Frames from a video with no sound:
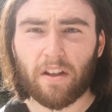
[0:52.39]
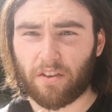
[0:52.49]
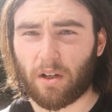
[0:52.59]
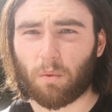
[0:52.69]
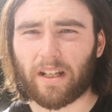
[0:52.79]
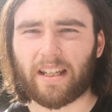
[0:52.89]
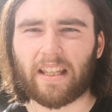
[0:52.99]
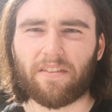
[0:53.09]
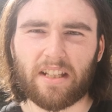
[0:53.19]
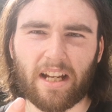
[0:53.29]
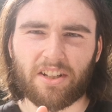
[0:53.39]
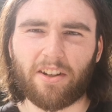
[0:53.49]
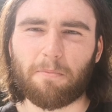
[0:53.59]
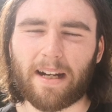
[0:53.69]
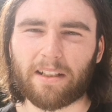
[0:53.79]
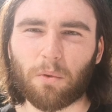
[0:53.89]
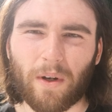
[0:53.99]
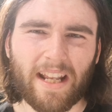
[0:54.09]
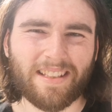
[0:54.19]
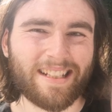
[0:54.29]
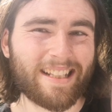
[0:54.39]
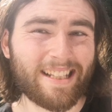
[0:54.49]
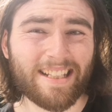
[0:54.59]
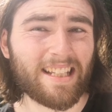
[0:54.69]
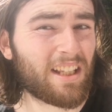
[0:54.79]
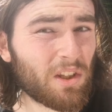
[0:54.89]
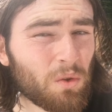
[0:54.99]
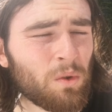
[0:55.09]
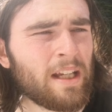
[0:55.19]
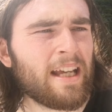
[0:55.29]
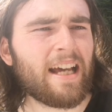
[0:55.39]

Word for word: They're not willing to give Zack Snyder back the reins of the DCU,